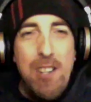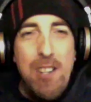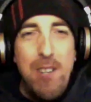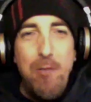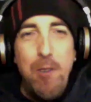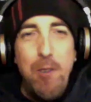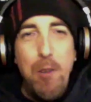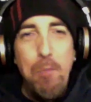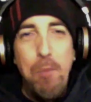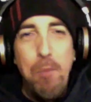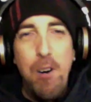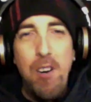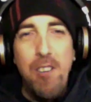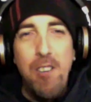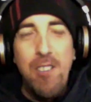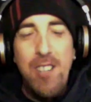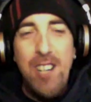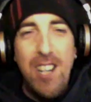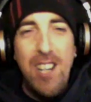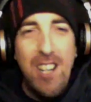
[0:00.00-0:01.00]
FM
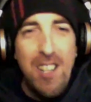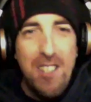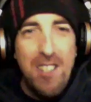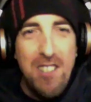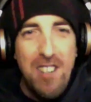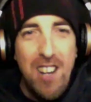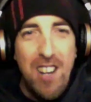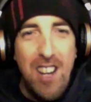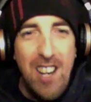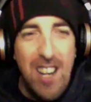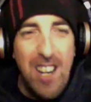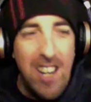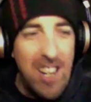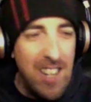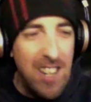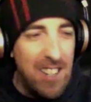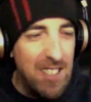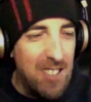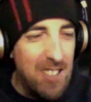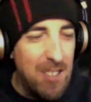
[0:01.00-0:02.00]
podcast,
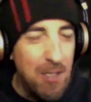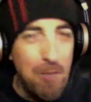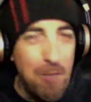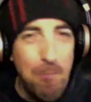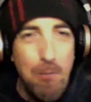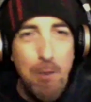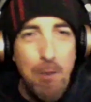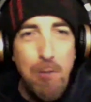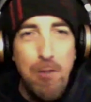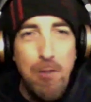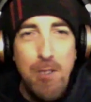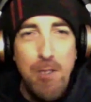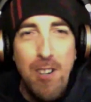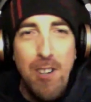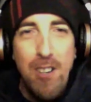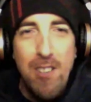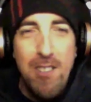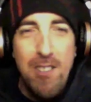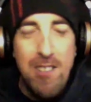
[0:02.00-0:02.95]
and we've got